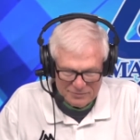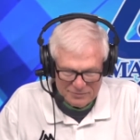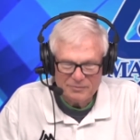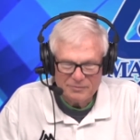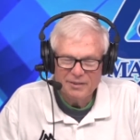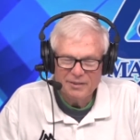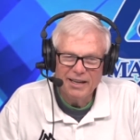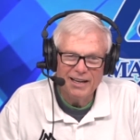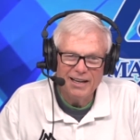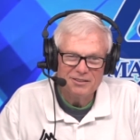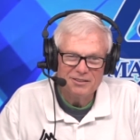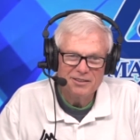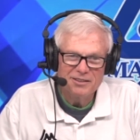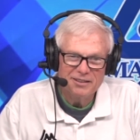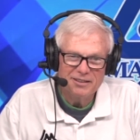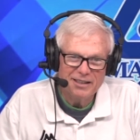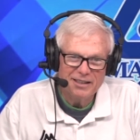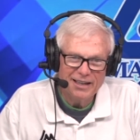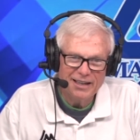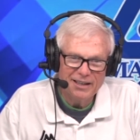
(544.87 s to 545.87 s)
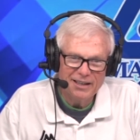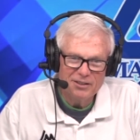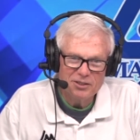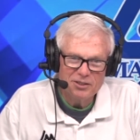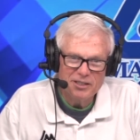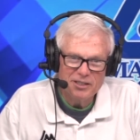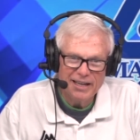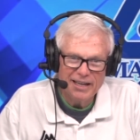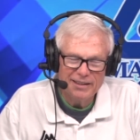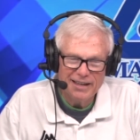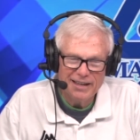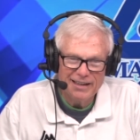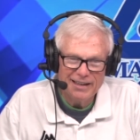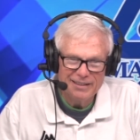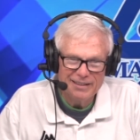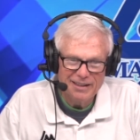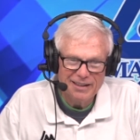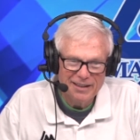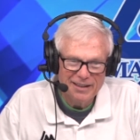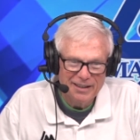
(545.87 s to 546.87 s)
Yes, I understand that.
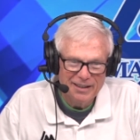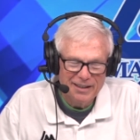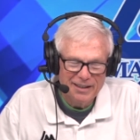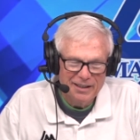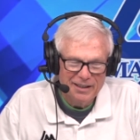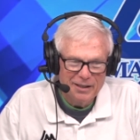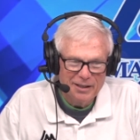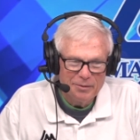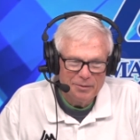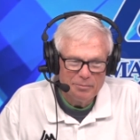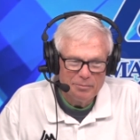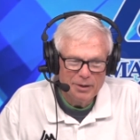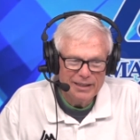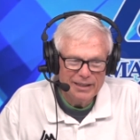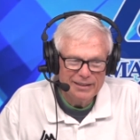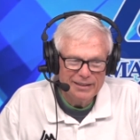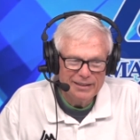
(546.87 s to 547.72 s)
But,